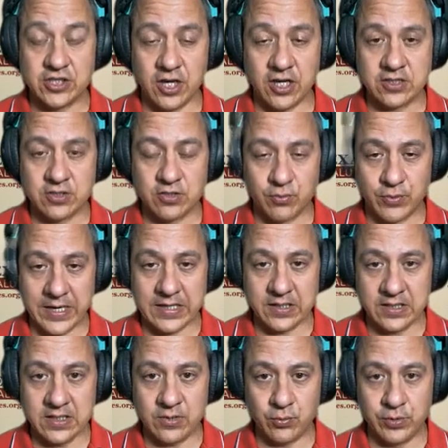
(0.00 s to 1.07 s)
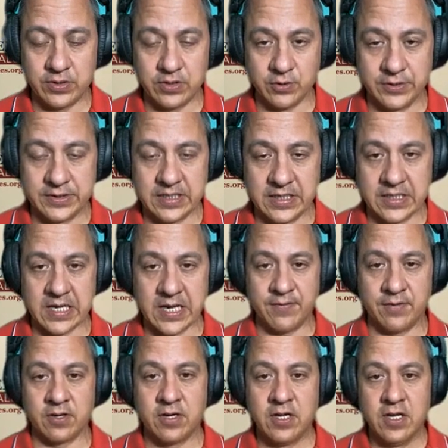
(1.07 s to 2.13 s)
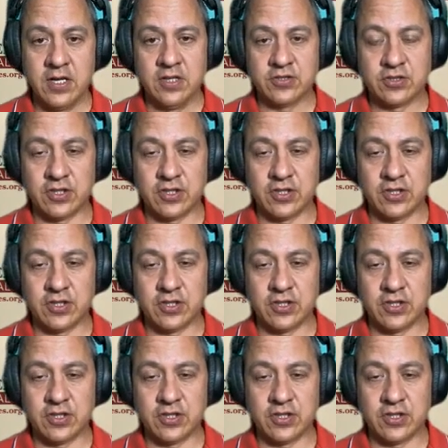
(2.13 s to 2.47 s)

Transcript: and talked directly with the lieutenant governor.